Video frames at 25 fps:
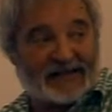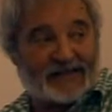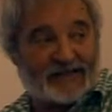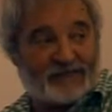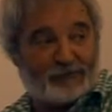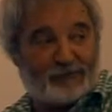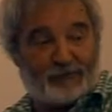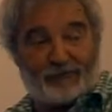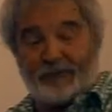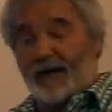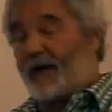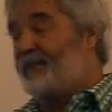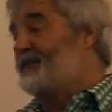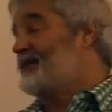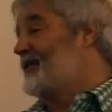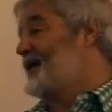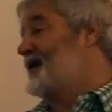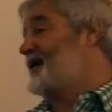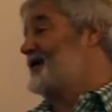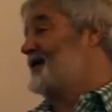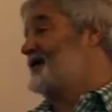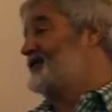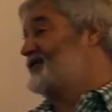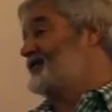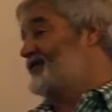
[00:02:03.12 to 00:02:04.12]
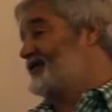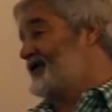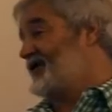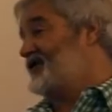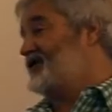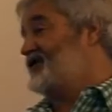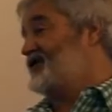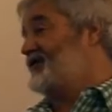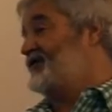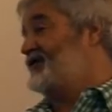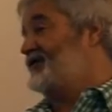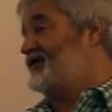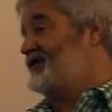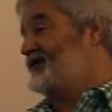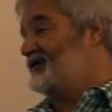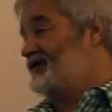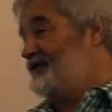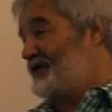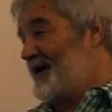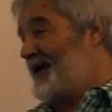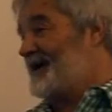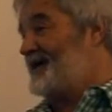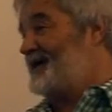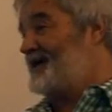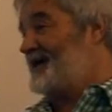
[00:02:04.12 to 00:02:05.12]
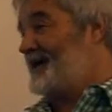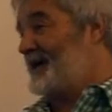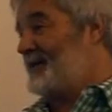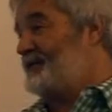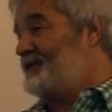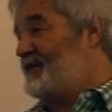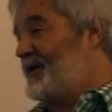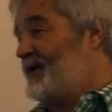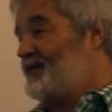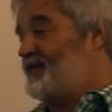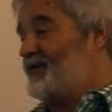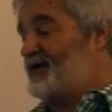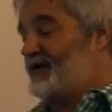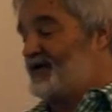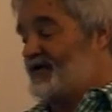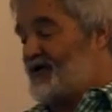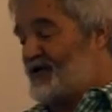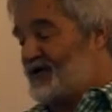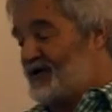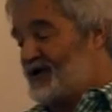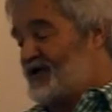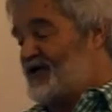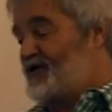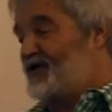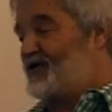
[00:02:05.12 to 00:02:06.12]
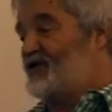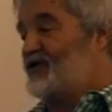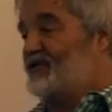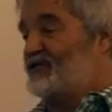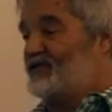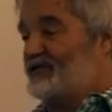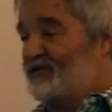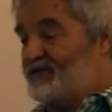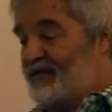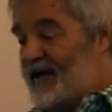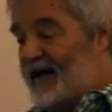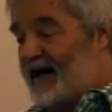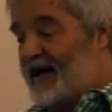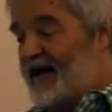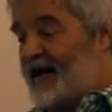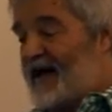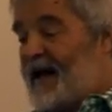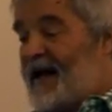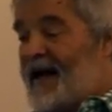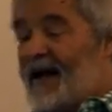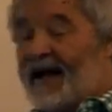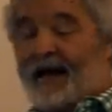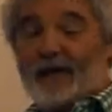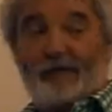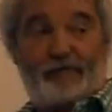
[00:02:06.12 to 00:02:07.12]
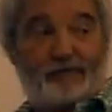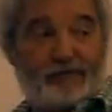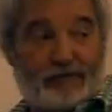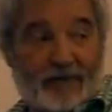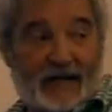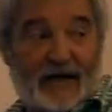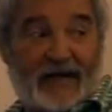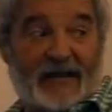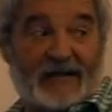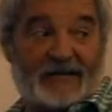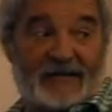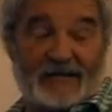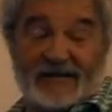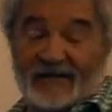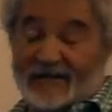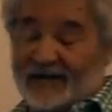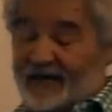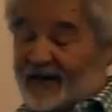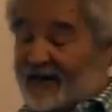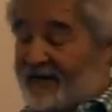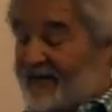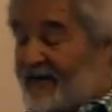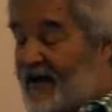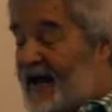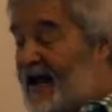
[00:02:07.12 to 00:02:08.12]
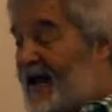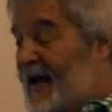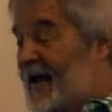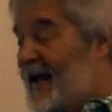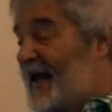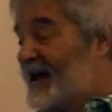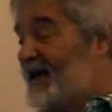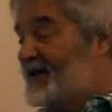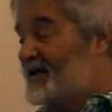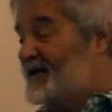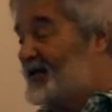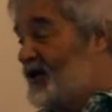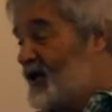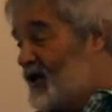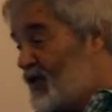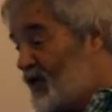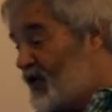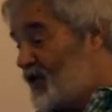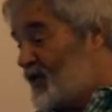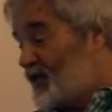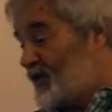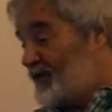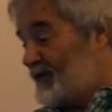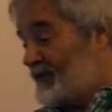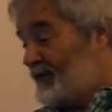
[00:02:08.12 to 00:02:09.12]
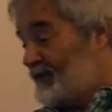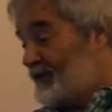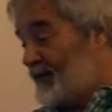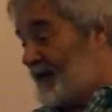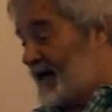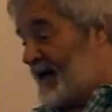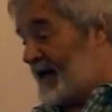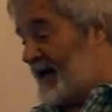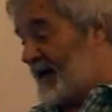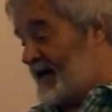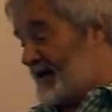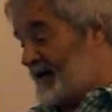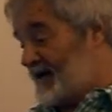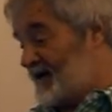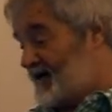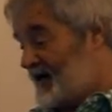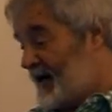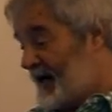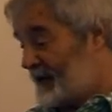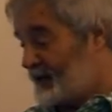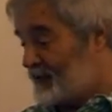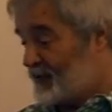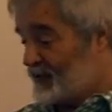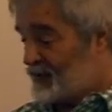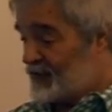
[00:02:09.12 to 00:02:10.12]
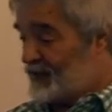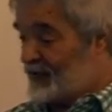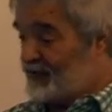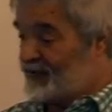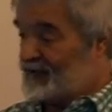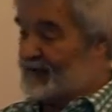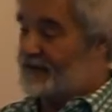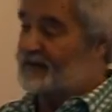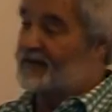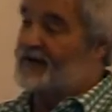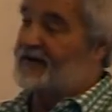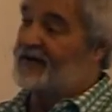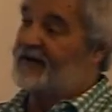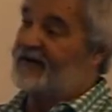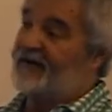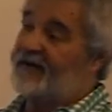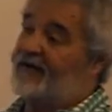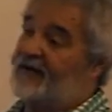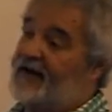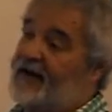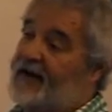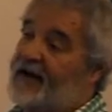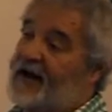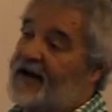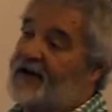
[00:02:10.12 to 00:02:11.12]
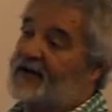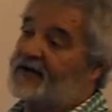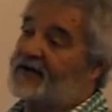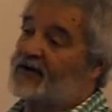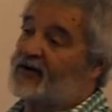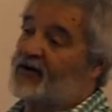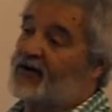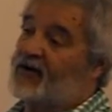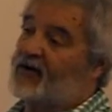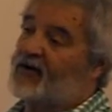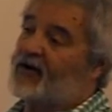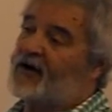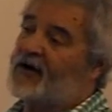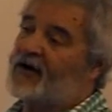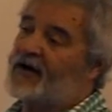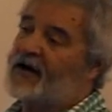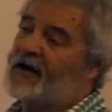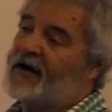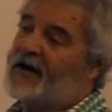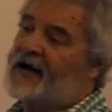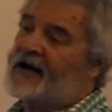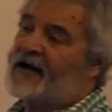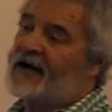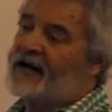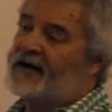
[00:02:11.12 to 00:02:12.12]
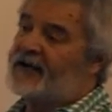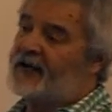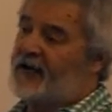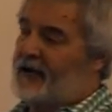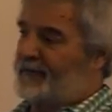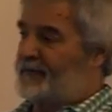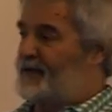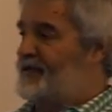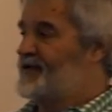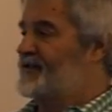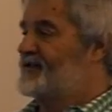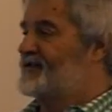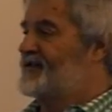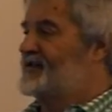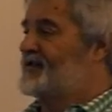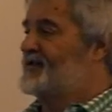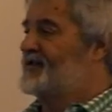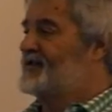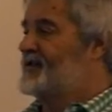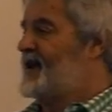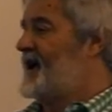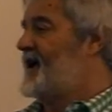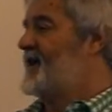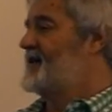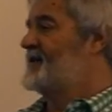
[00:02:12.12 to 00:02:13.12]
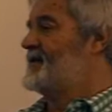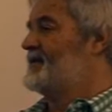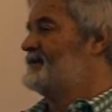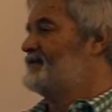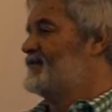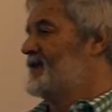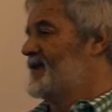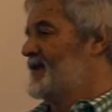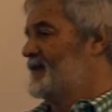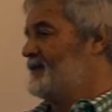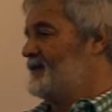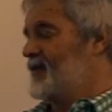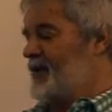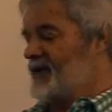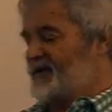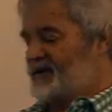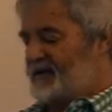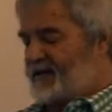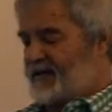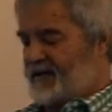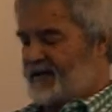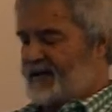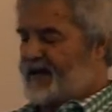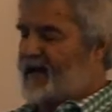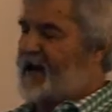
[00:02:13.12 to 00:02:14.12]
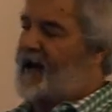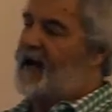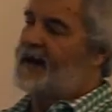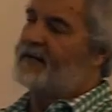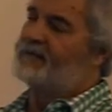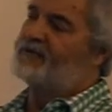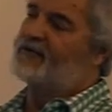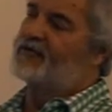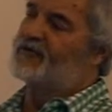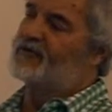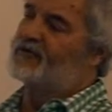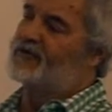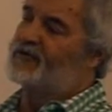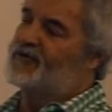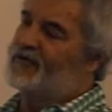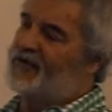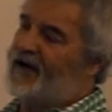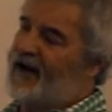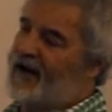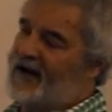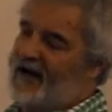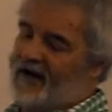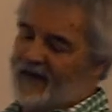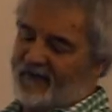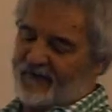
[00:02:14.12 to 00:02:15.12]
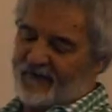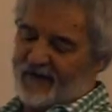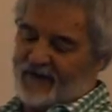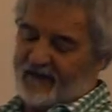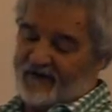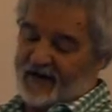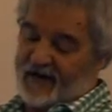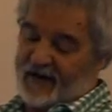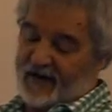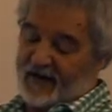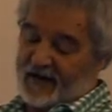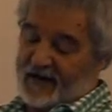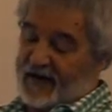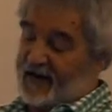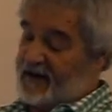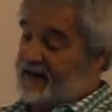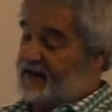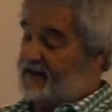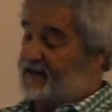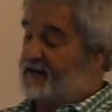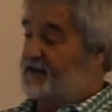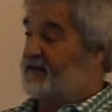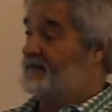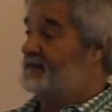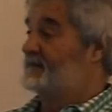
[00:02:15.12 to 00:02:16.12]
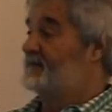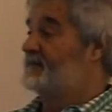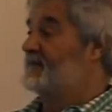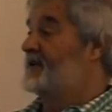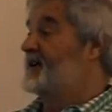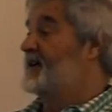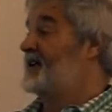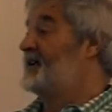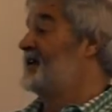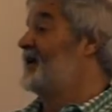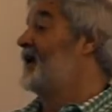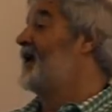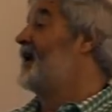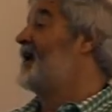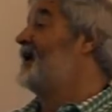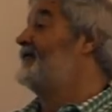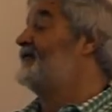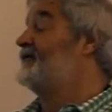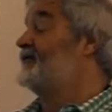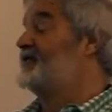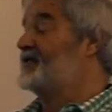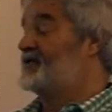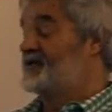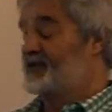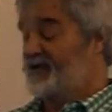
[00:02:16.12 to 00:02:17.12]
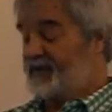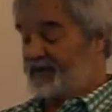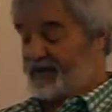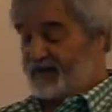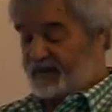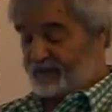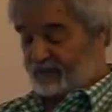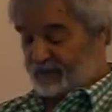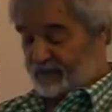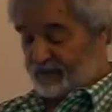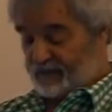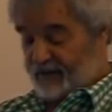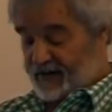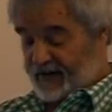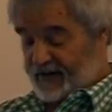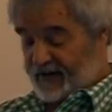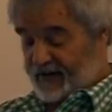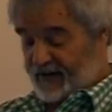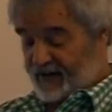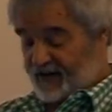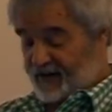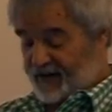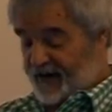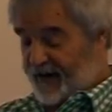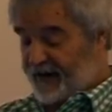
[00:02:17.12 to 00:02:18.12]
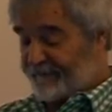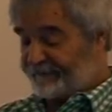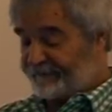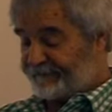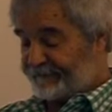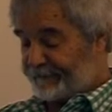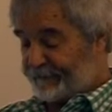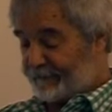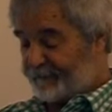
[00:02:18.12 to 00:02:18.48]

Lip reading: proper traditional pig keeping with a traditional breed. Brilliant stuff. And it's cooked by the chap who calls himself the late cook, not because he's dead, but because he came to cooking very late in life and turned into a brilliant chef.